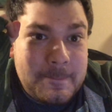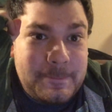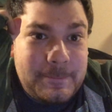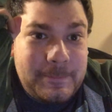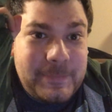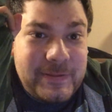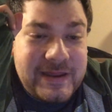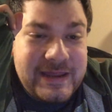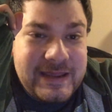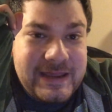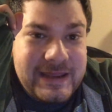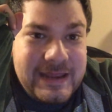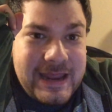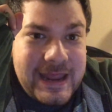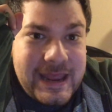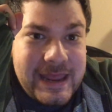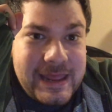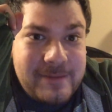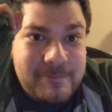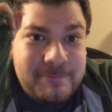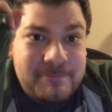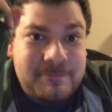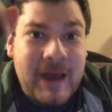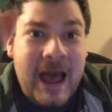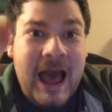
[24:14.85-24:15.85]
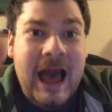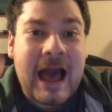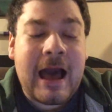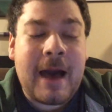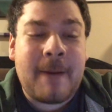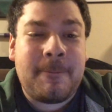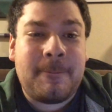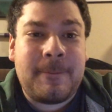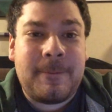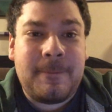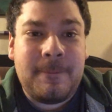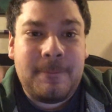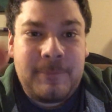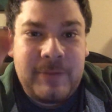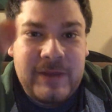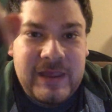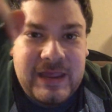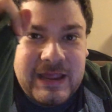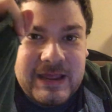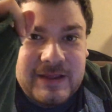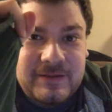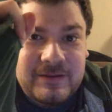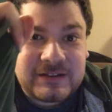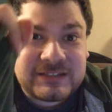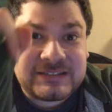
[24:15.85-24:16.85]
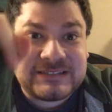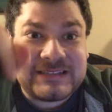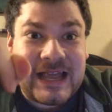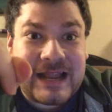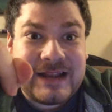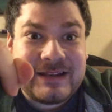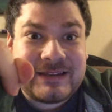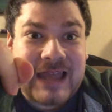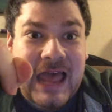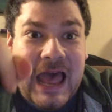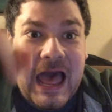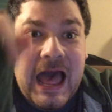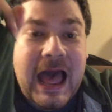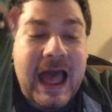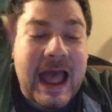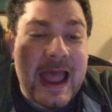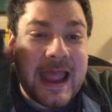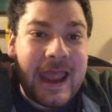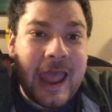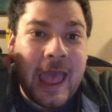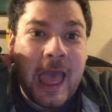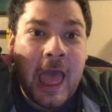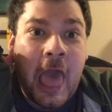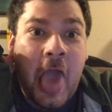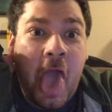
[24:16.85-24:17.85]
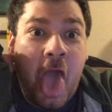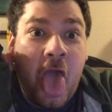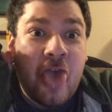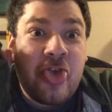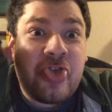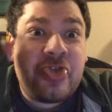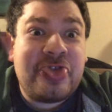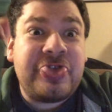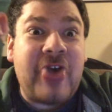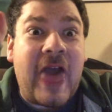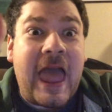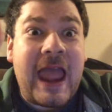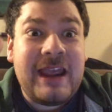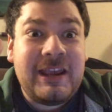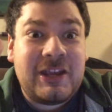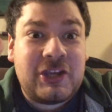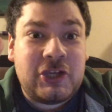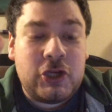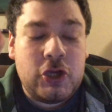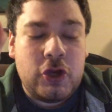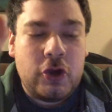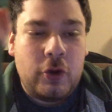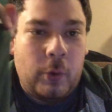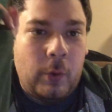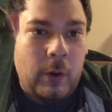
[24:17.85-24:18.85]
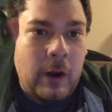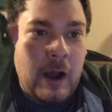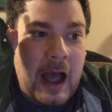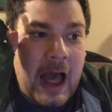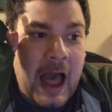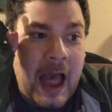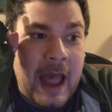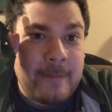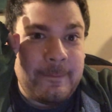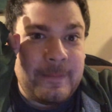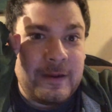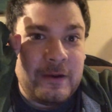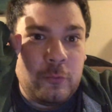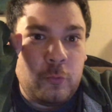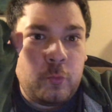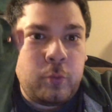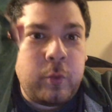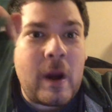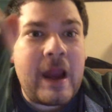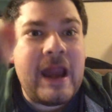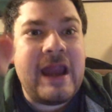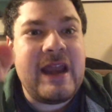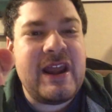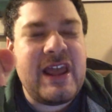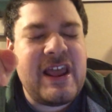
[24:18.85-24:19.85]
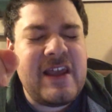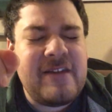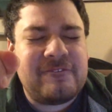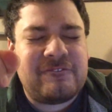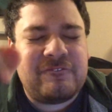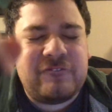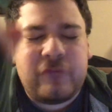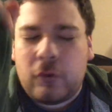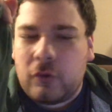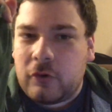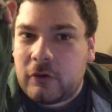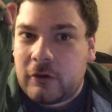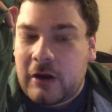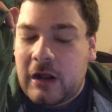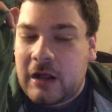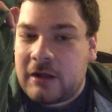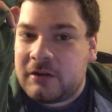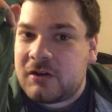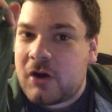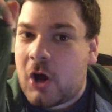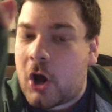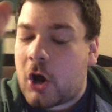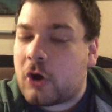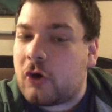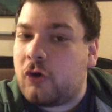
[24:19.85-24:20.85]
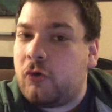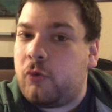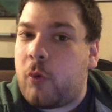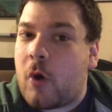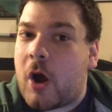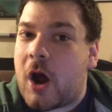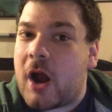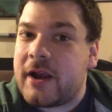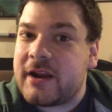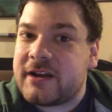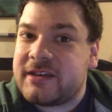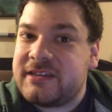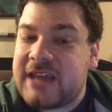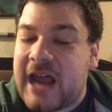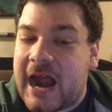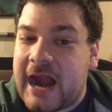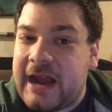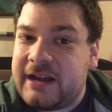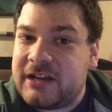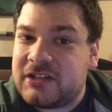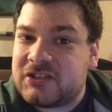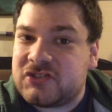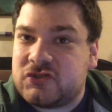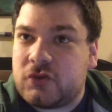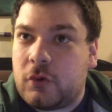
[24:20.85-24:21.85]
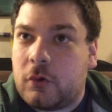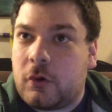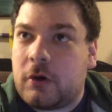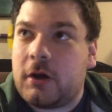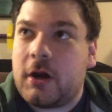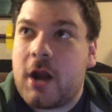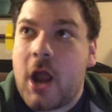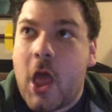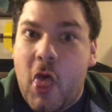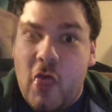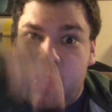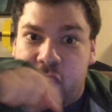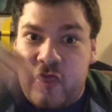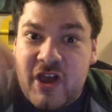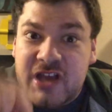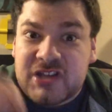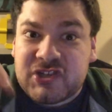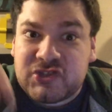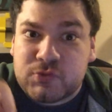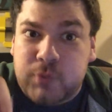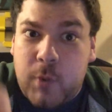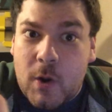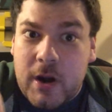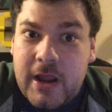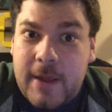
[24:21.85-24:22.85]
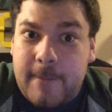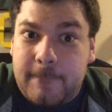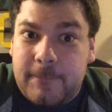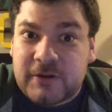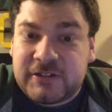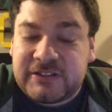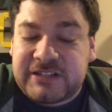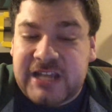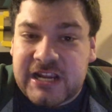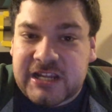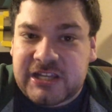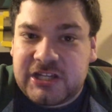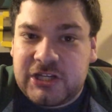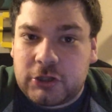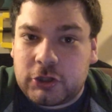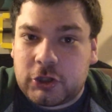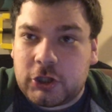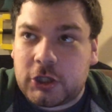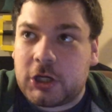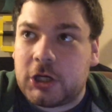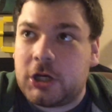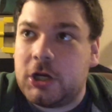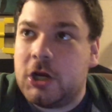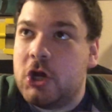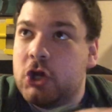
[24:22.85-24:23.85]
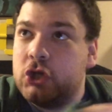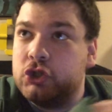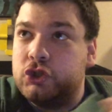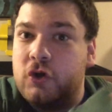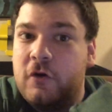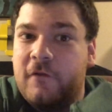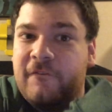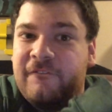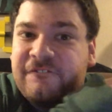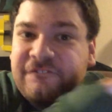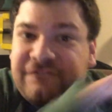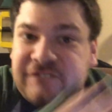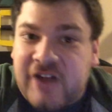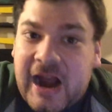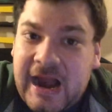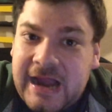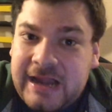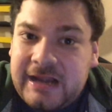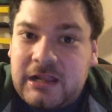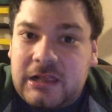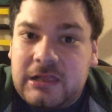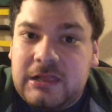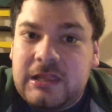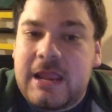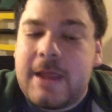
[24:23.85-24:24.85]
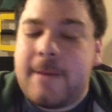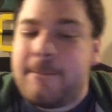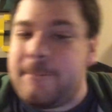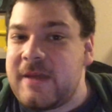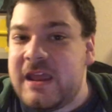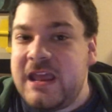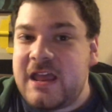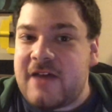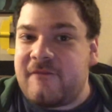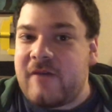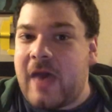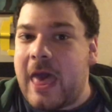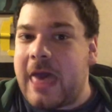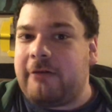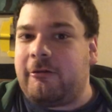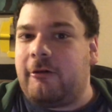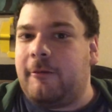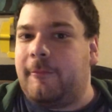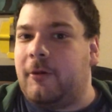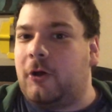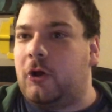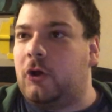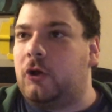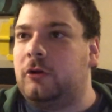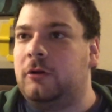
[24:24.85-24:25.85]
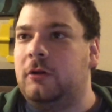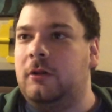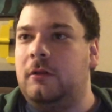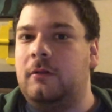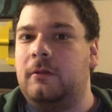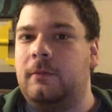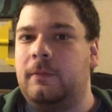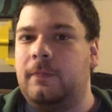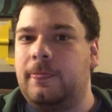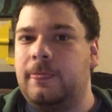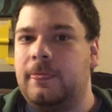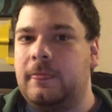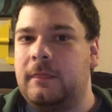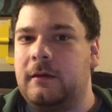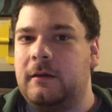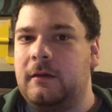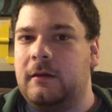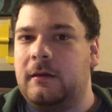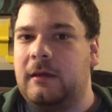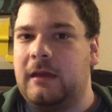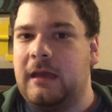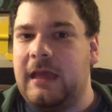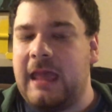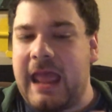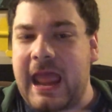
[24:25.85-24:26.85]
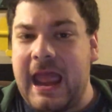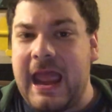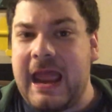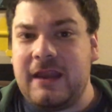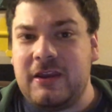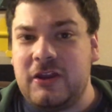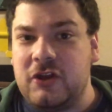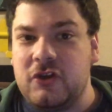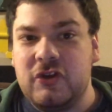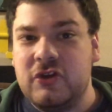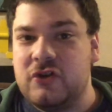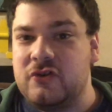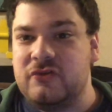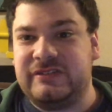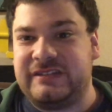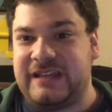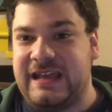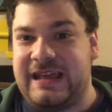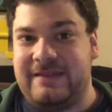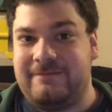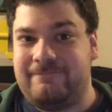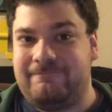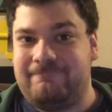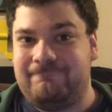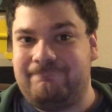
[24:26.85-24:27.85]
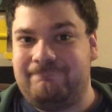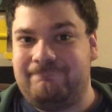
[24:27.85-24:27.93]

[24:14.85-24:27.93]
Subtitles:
be in the Sentai. Thank you. I've been waiting for an aquatic dinosaur, this one in particular, to finally be available. And you use it.